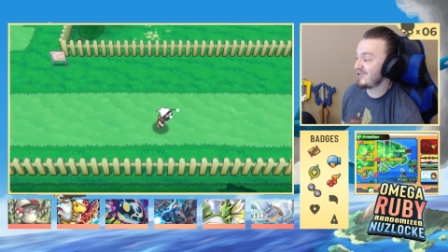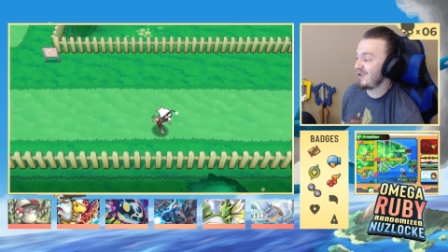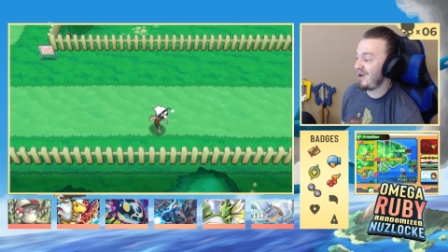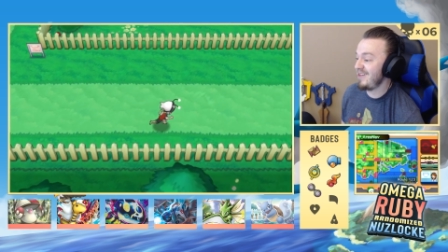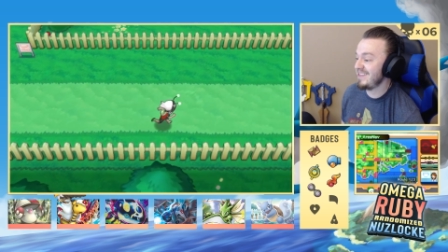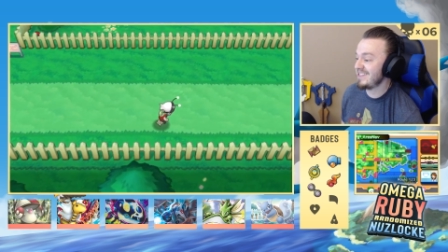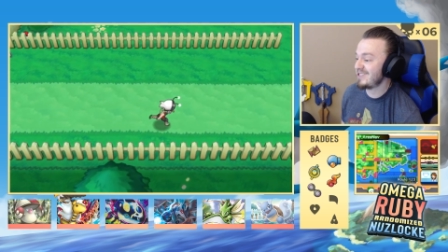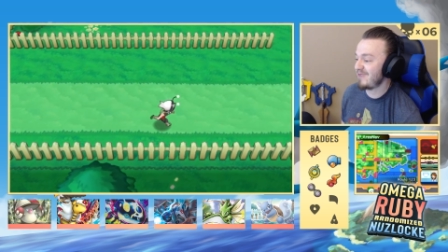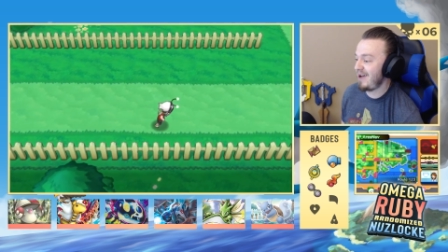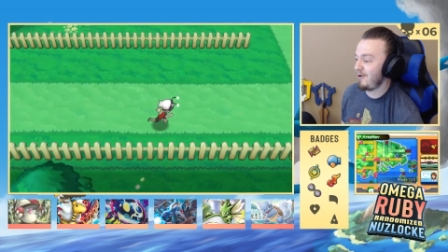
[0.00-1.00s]
on this
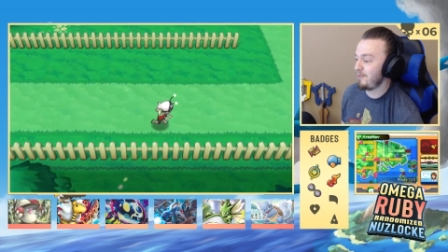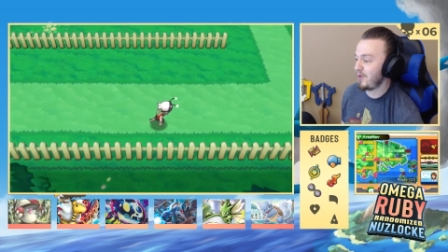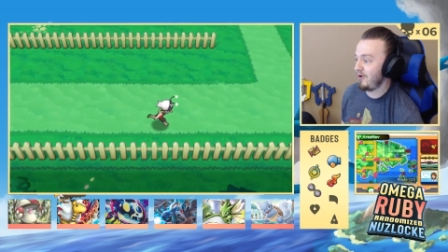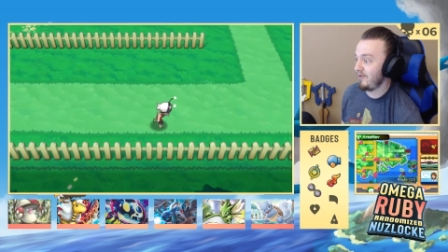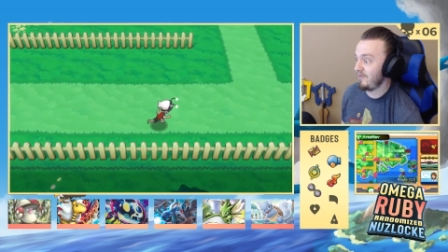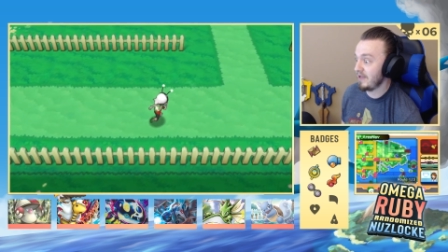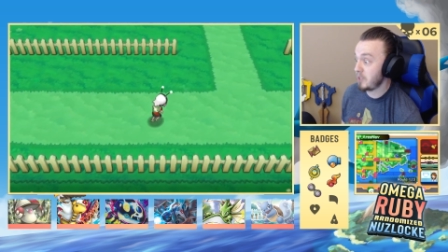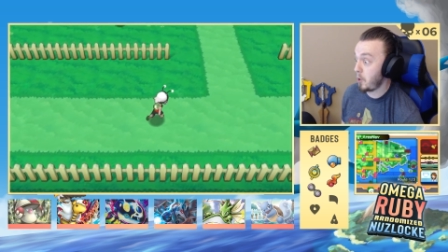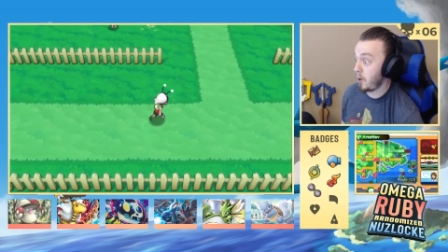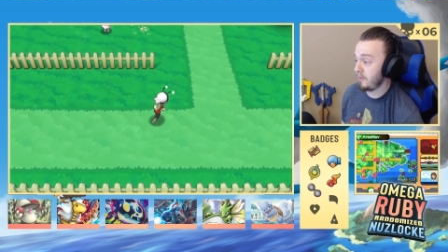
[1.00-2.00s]
route.
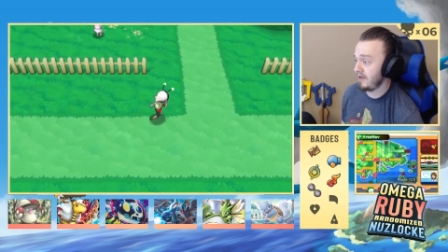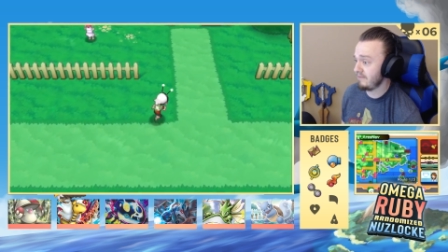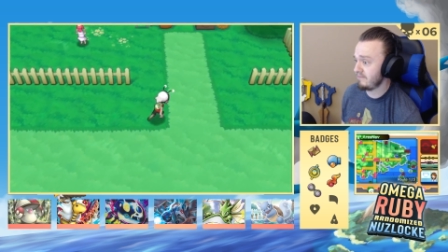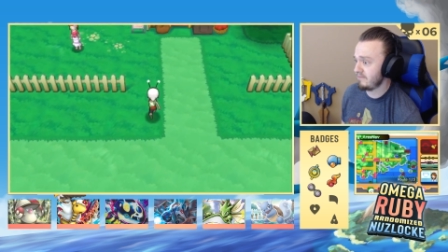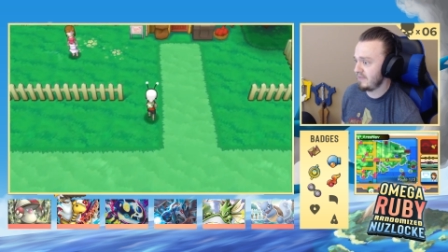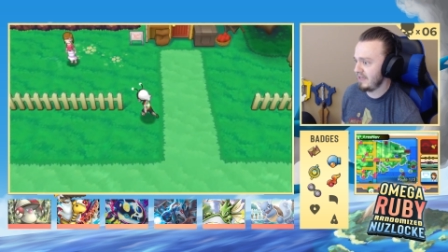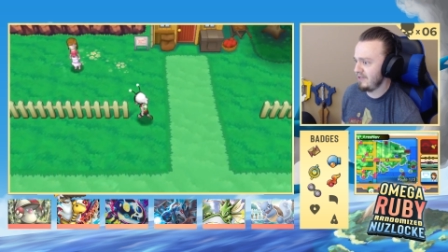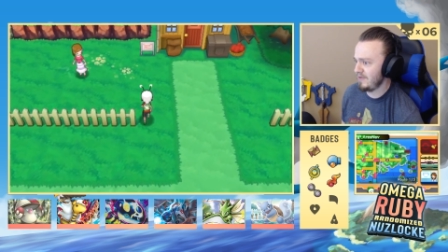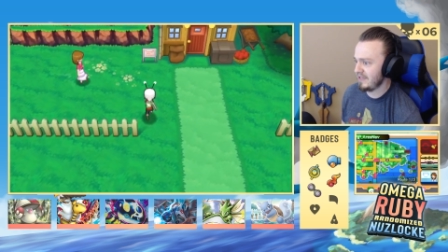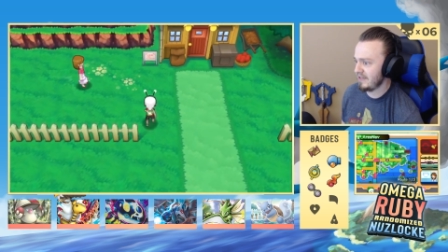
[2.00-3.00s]
Perfect. Or I
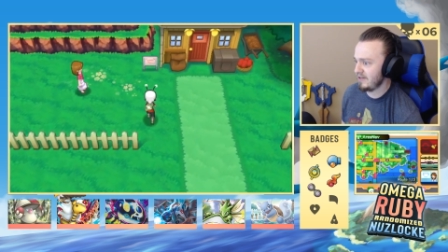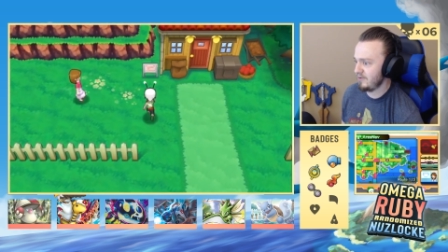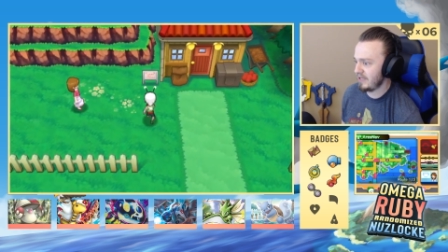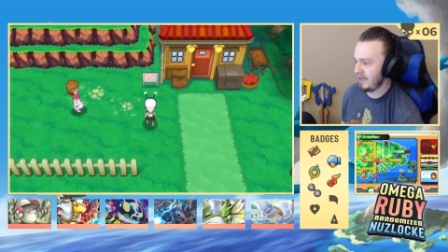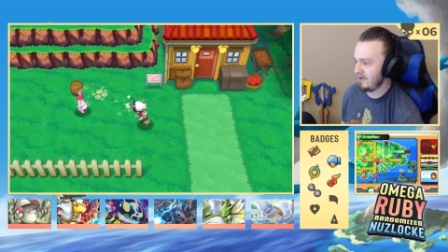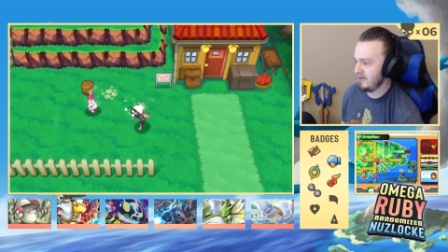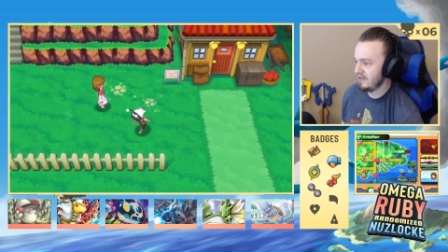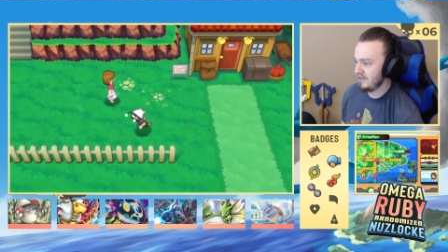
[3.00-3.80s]
think we can get a new encounter.